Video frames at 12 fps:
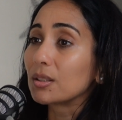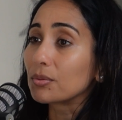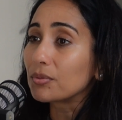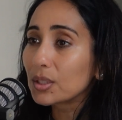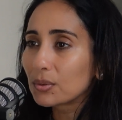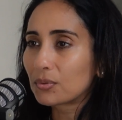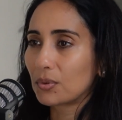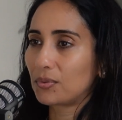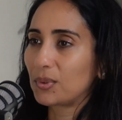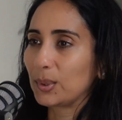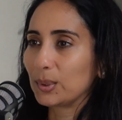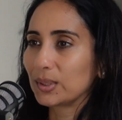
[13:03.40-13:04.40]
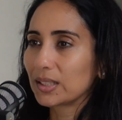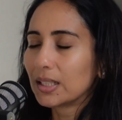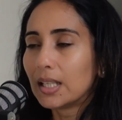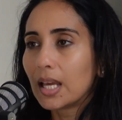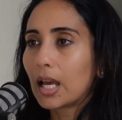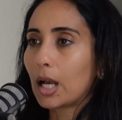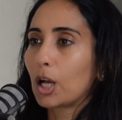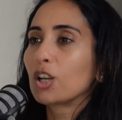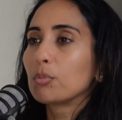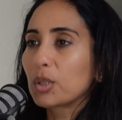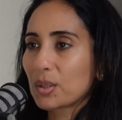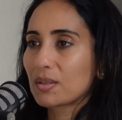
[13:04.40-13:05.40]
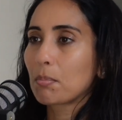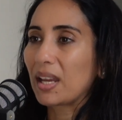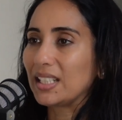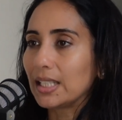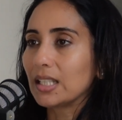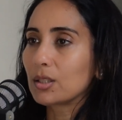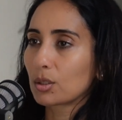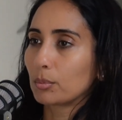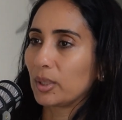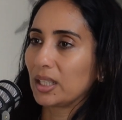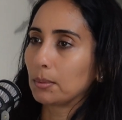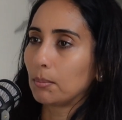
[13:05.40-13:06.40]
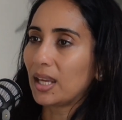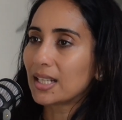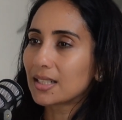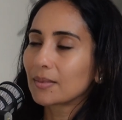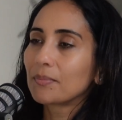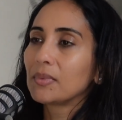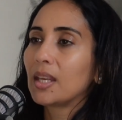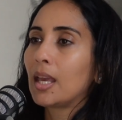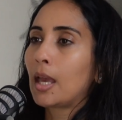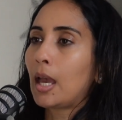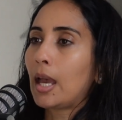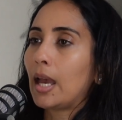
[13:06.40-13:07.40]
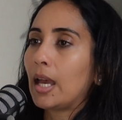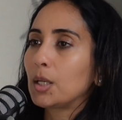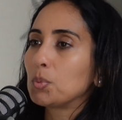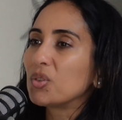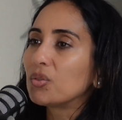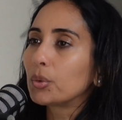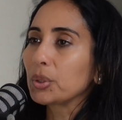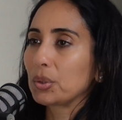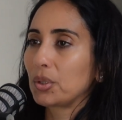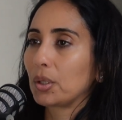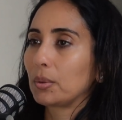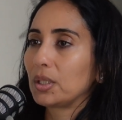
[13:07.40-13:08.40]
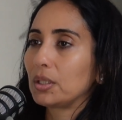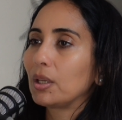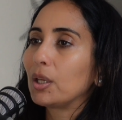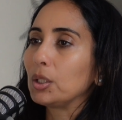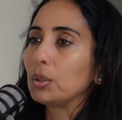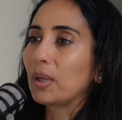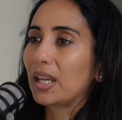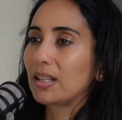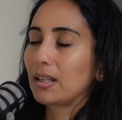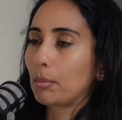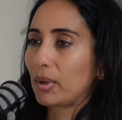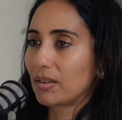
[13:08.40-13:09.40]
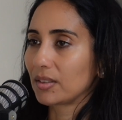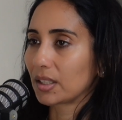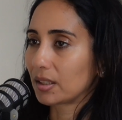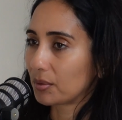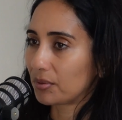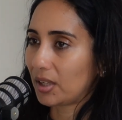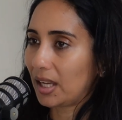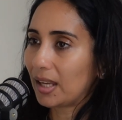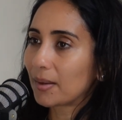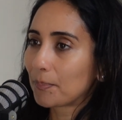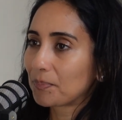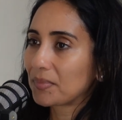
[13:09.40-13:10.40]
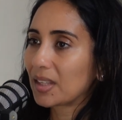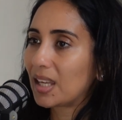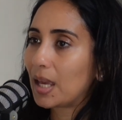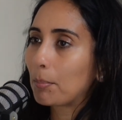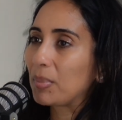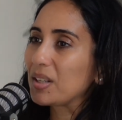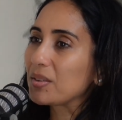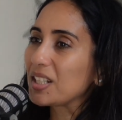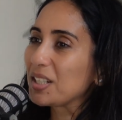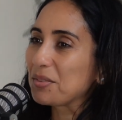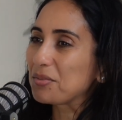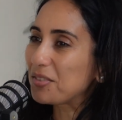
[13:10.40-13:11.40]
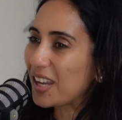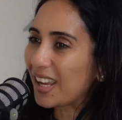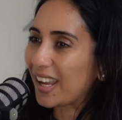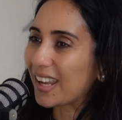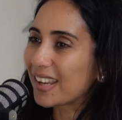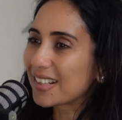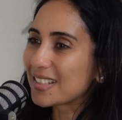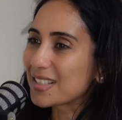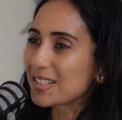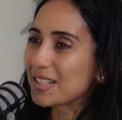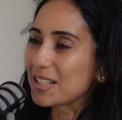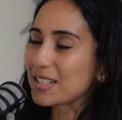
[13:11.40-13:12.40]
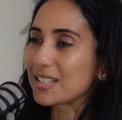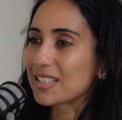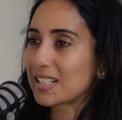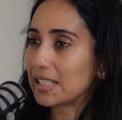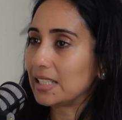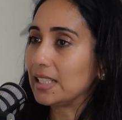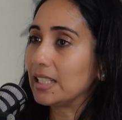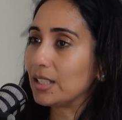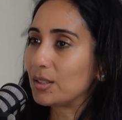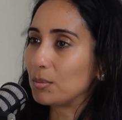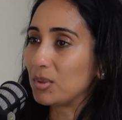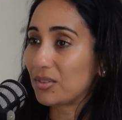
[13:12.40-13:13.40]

to feel fulfilled because my needs are being met. And before you know it, you end up having an affair. But an affair doesn't necessarily need to be